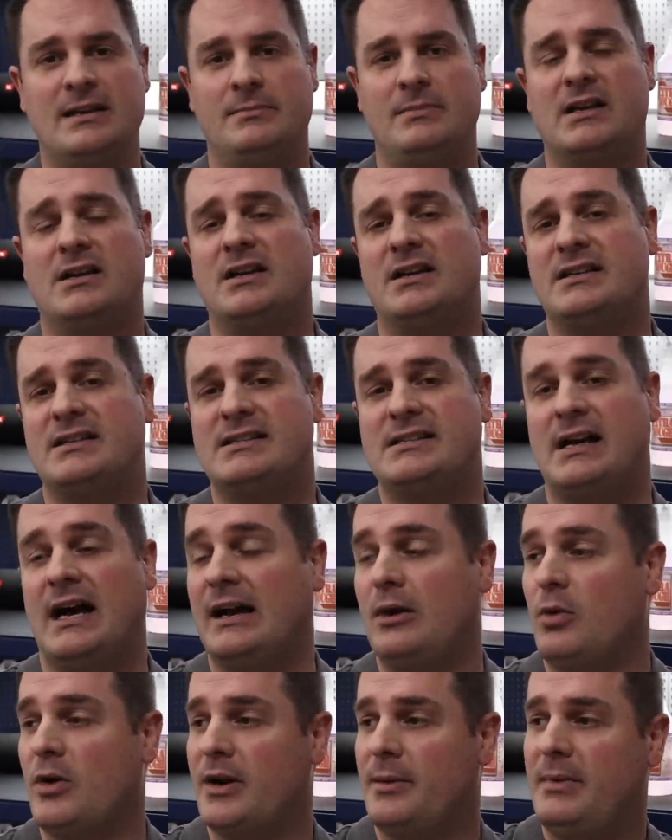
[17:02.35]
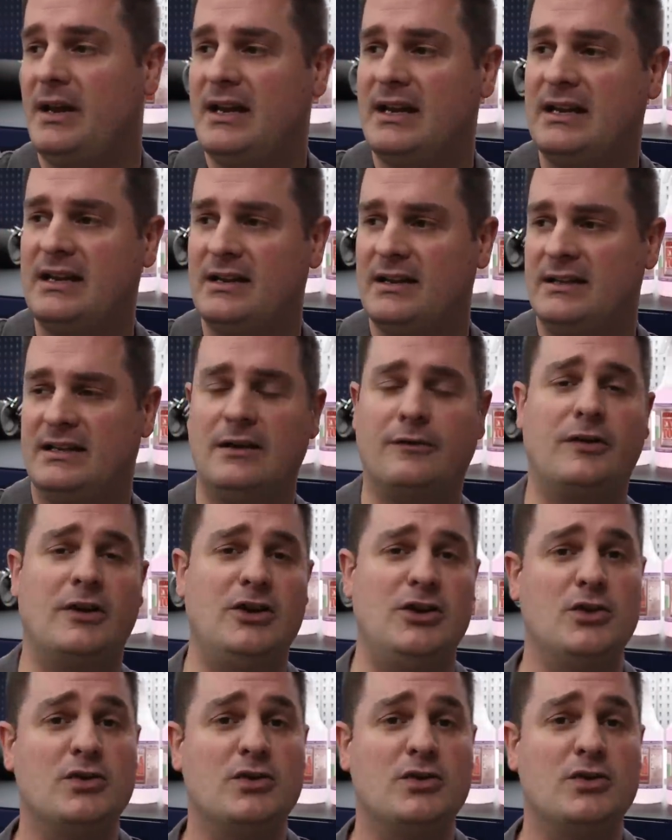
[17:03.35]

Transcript: because I want to make different